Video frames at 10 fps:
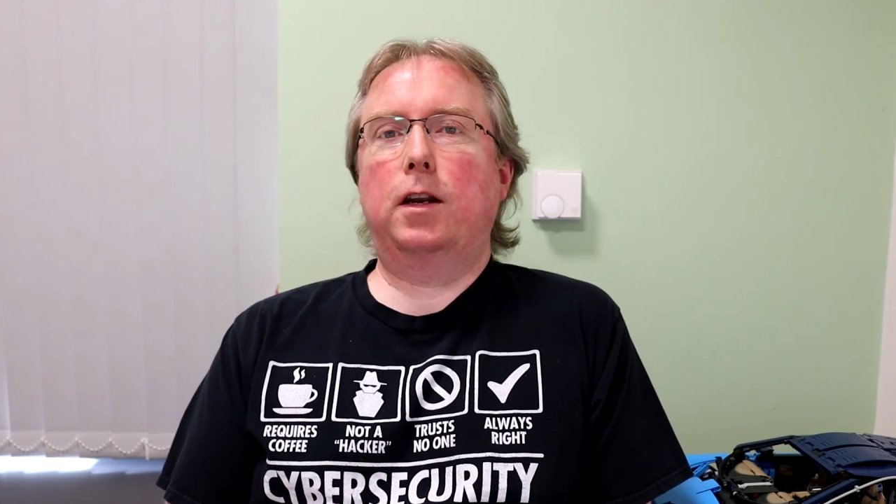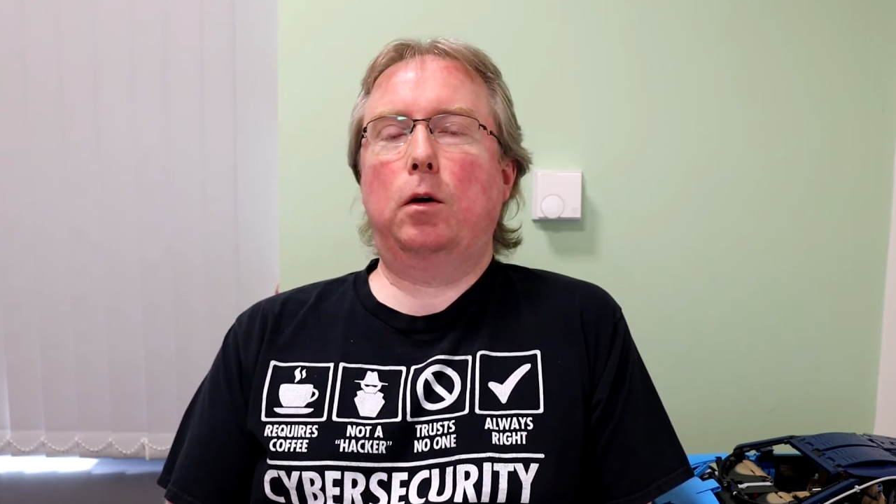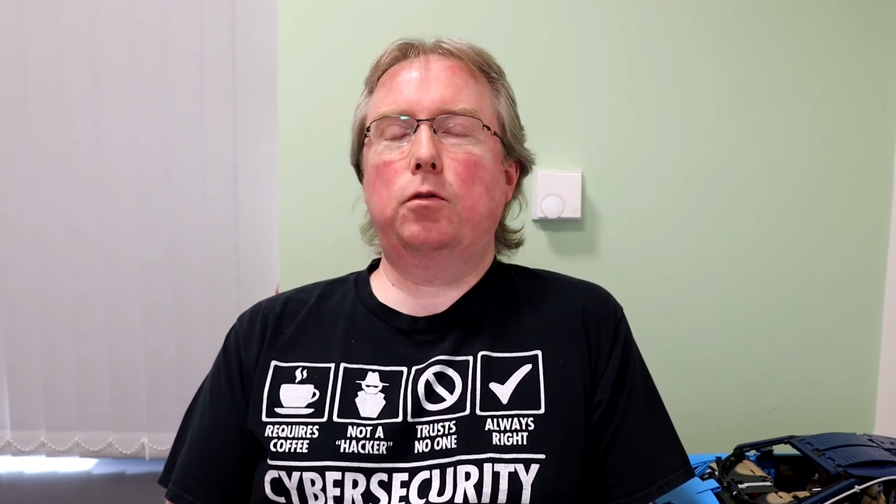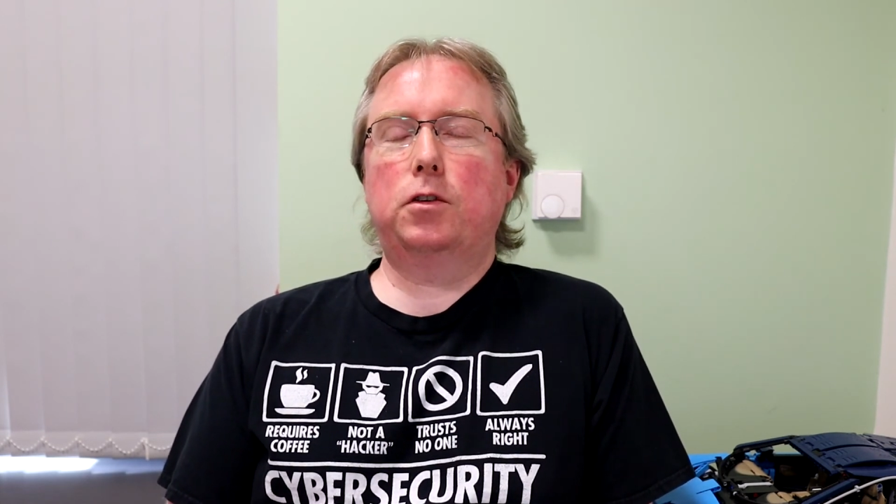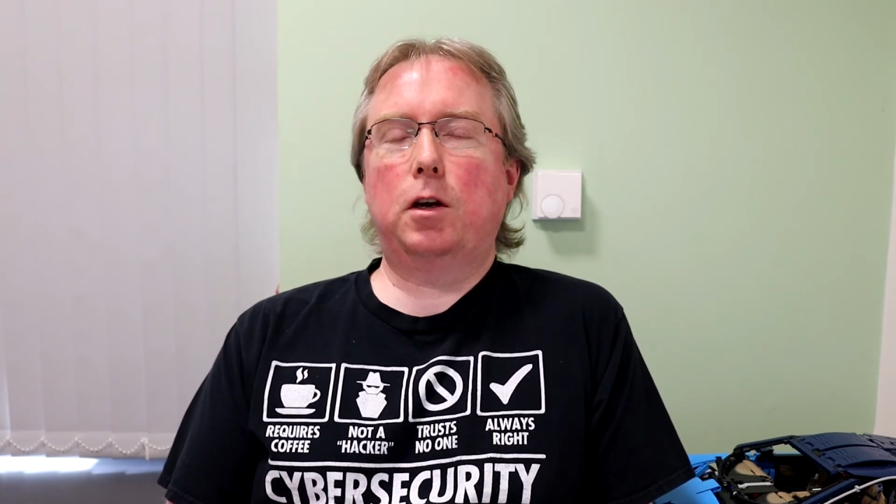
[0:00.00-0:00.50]

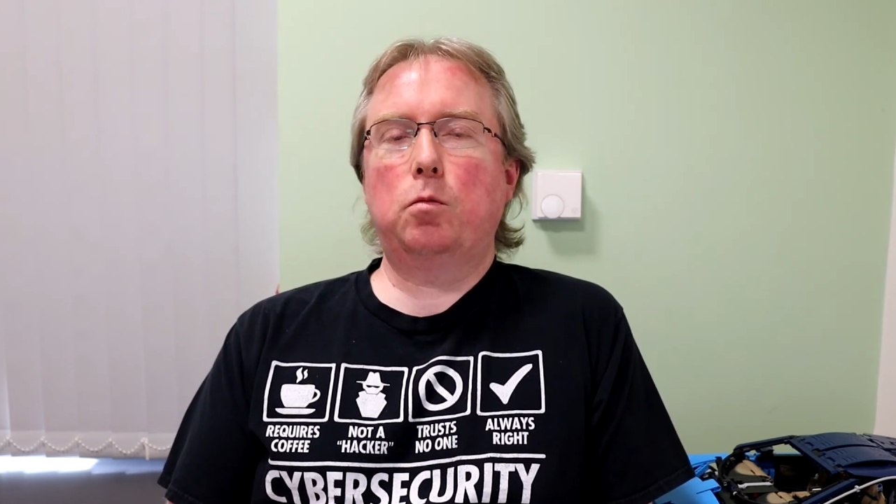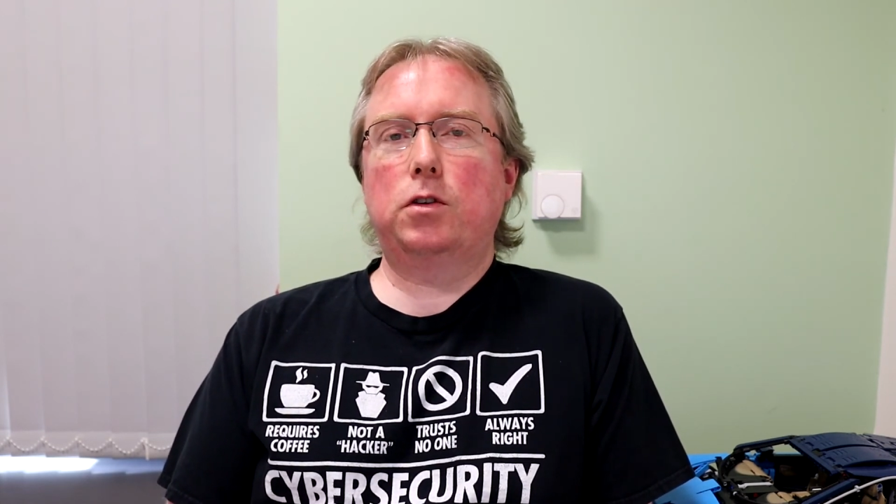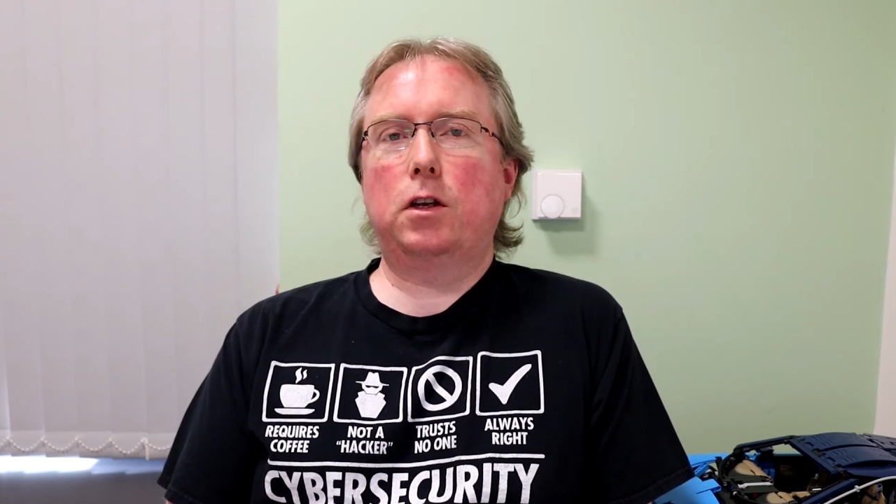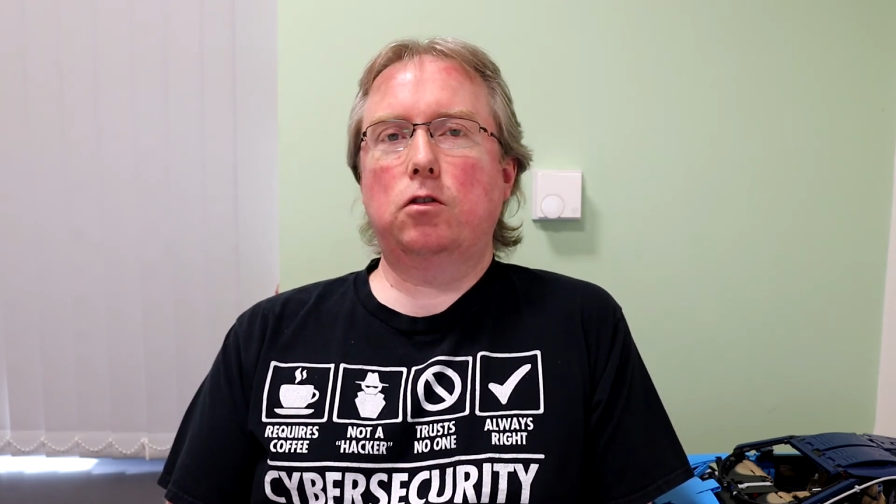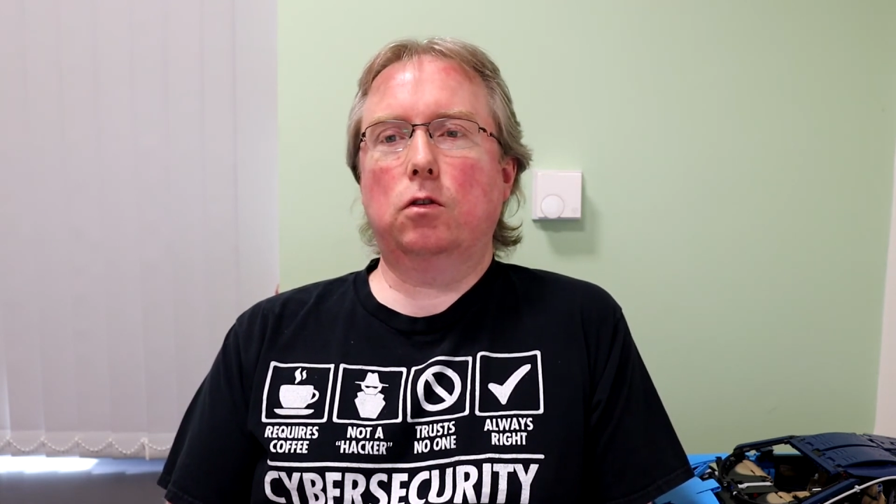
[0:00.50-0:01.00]
out for Cyber
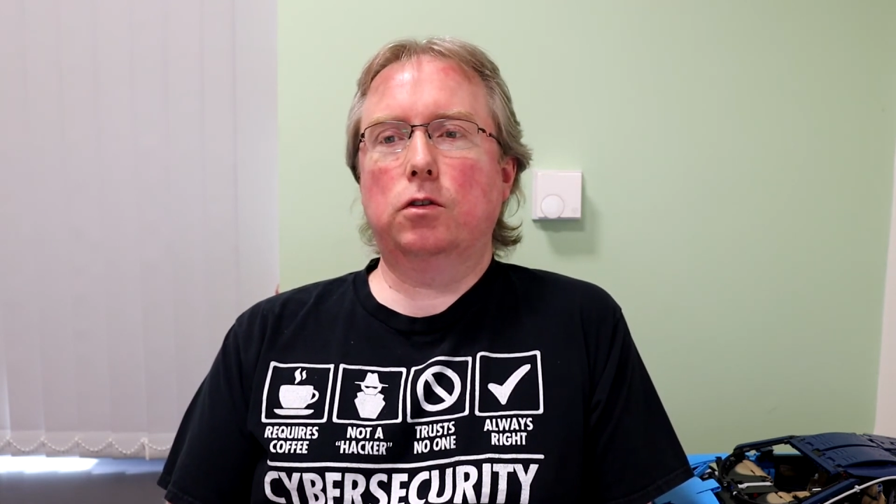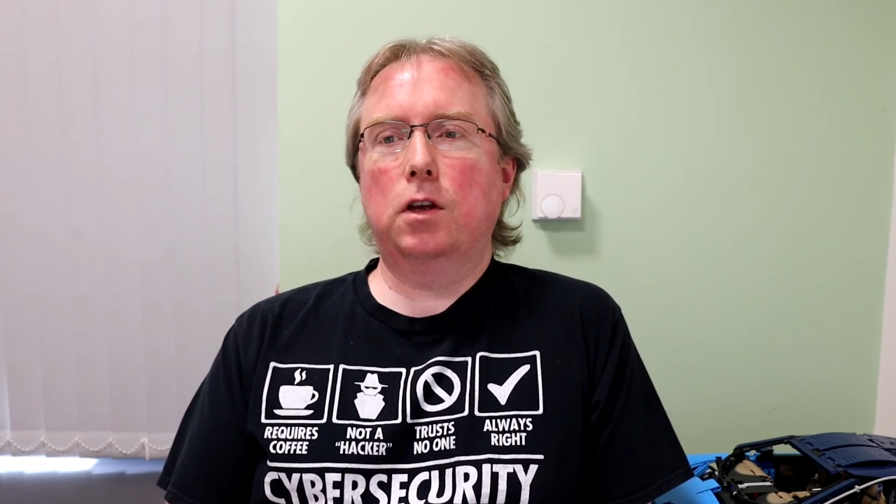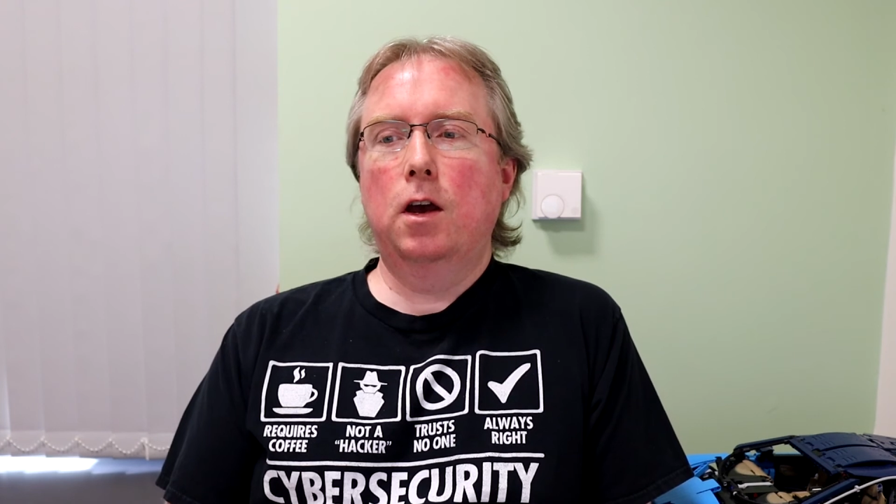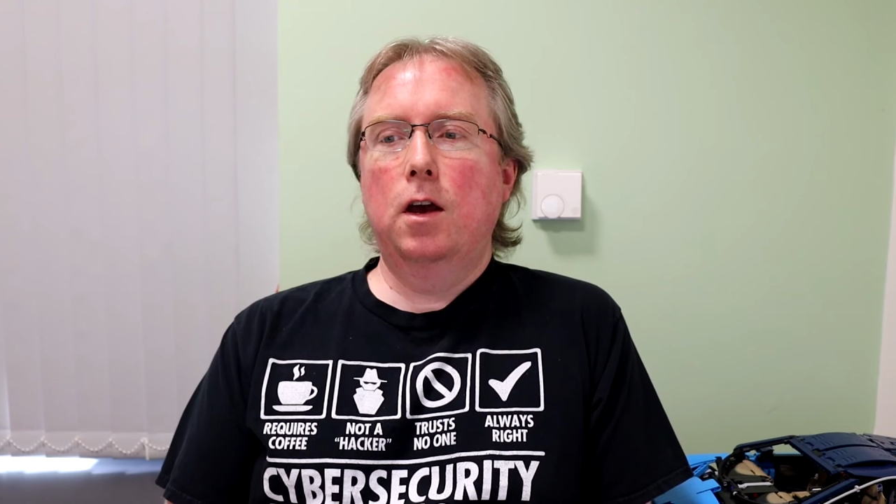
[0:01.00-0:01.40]
Essentials.